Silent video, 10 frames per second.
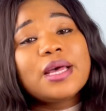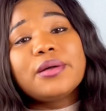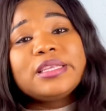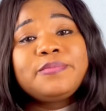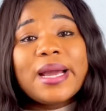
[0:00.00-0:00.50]

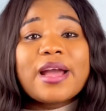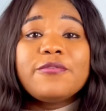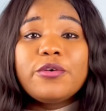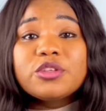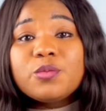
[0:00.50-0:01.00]
all this back and
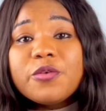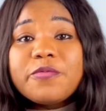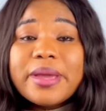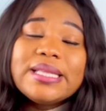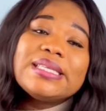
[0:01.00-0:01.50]
forth
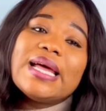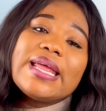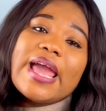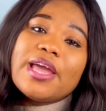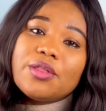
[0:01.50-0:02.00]
movement, at
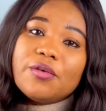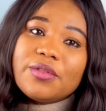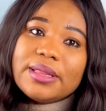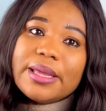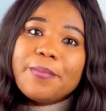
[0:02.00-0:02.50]
the end of
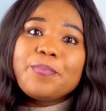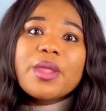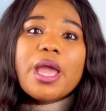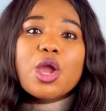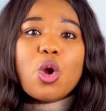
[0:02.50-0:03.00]
the day,
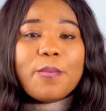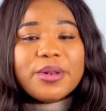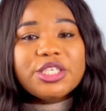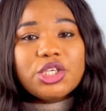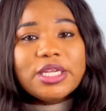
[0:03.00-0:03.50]
a
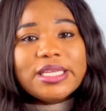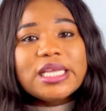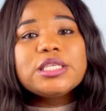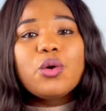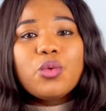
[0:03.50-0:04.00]
completion
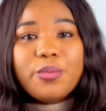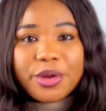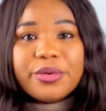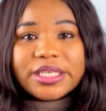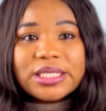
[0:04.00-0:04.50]
date will
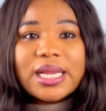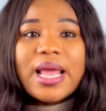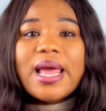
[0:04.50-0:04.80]
be reached.